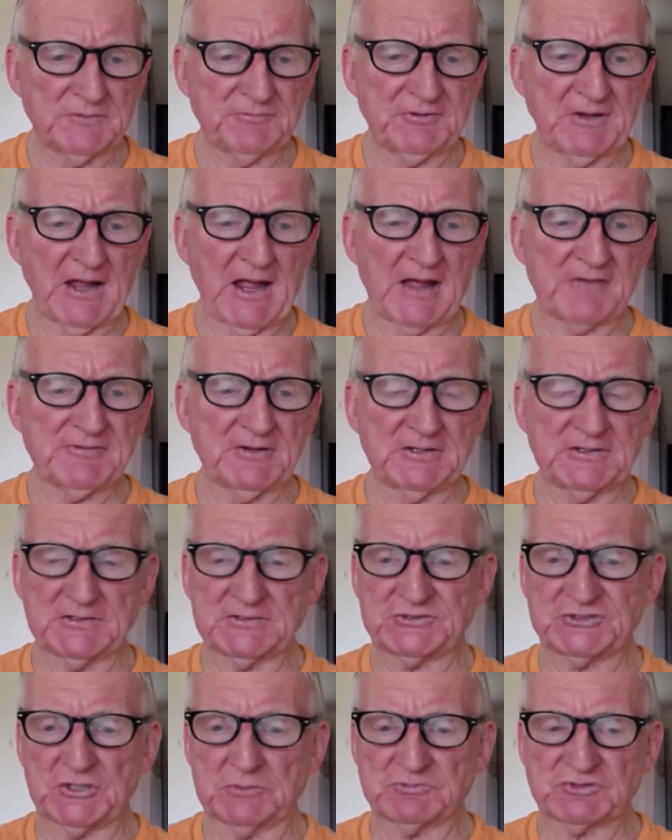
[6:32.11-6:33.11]
If you
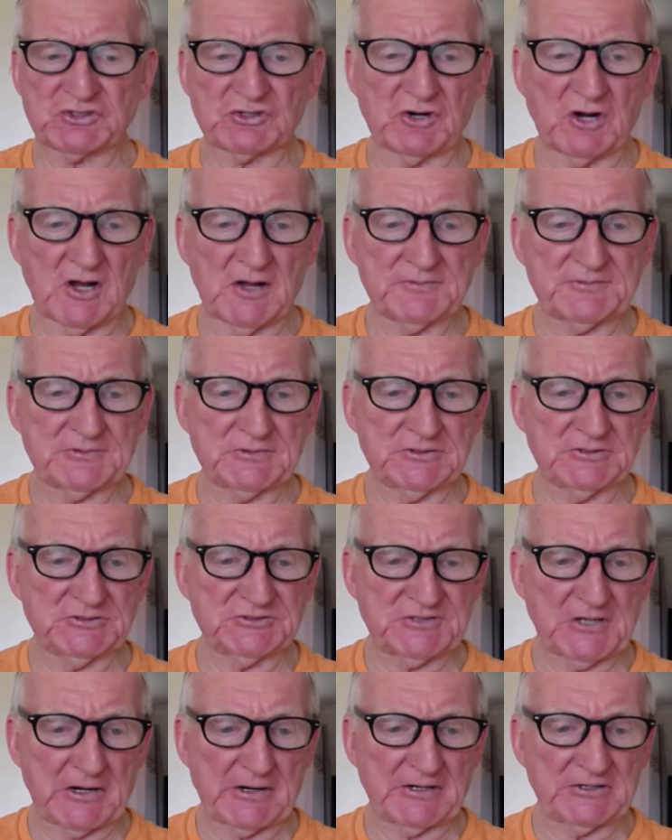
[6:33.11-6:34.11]
haven't subscribed to
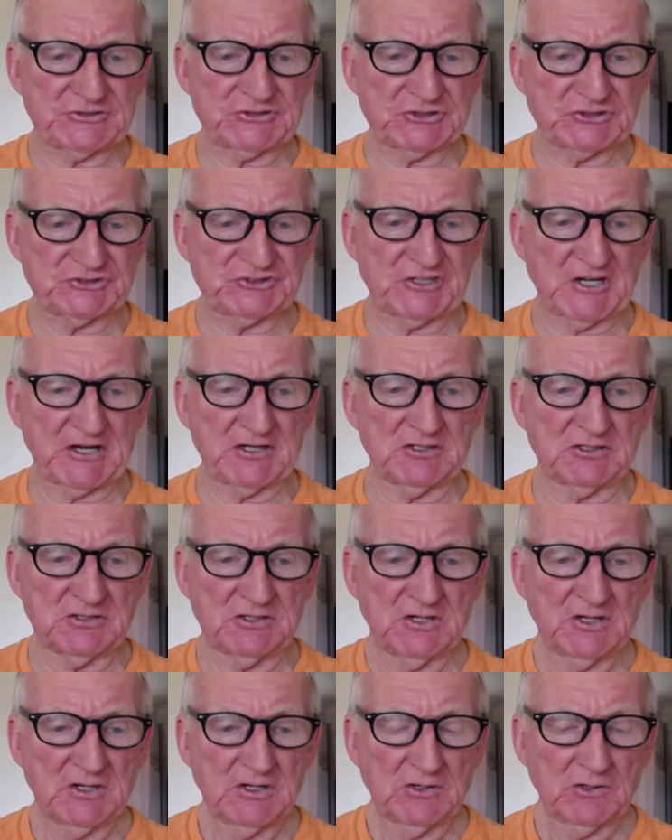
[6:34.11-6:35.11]
Tarash's channel,